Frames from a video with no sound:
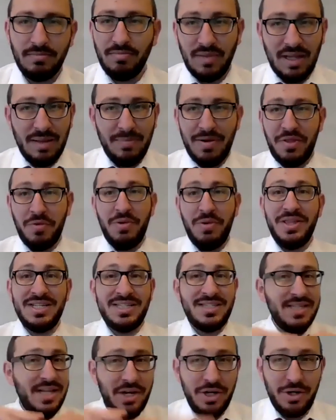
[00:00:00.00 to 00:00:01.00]
And by the way, this is
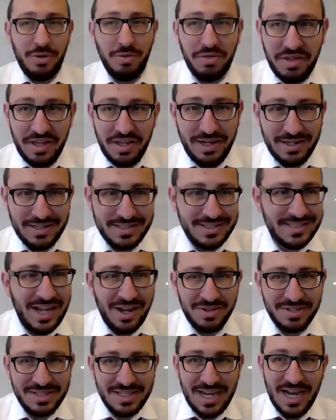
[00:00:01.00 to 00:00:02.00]
not a new thing. It
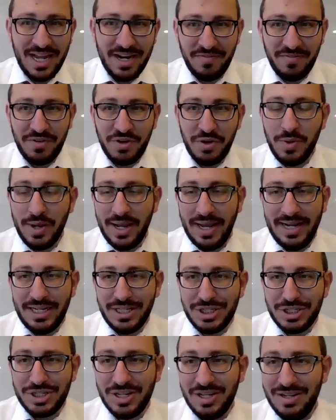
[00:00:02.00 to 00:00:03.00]
sounds kind of new
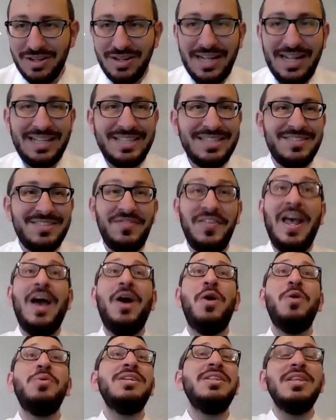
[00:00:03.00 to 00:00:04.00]
age. It's
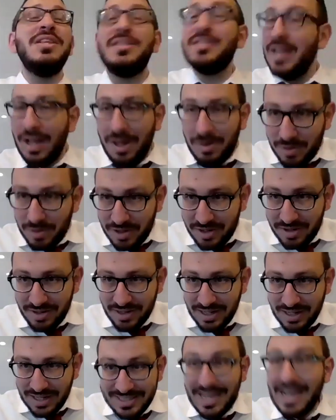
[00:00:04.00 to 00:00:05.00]
found in the Talmud.
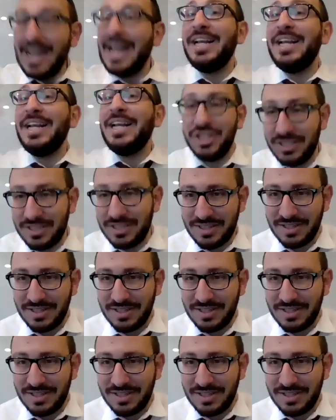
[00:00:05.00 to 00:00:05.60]
It's ancient.